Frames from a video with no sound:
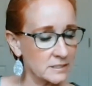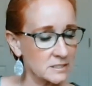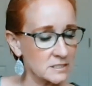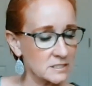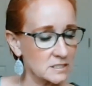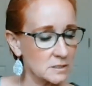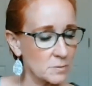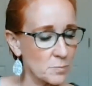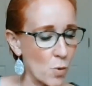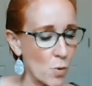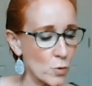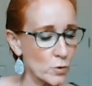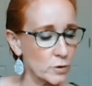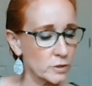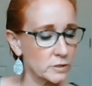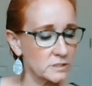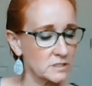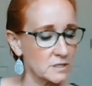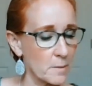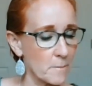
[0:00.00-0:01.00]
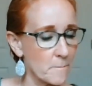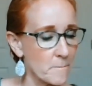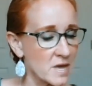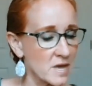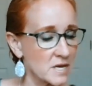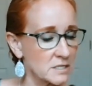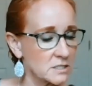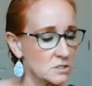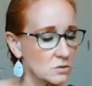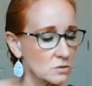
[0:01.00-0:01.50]
and supports
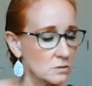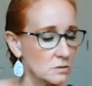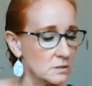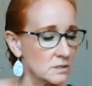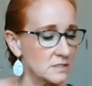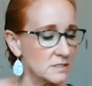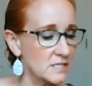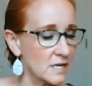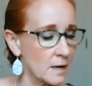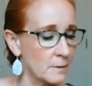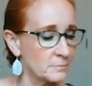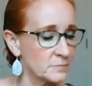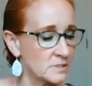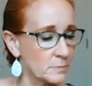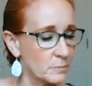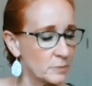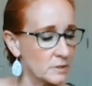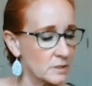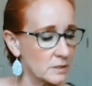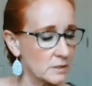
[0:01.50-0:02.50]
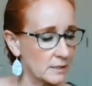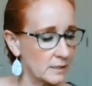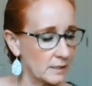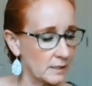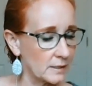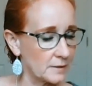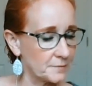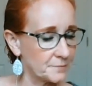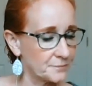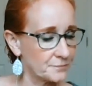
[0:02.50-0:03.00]
mental
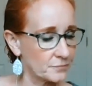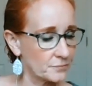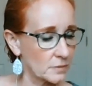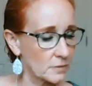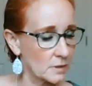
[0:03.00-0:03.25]
adaptability.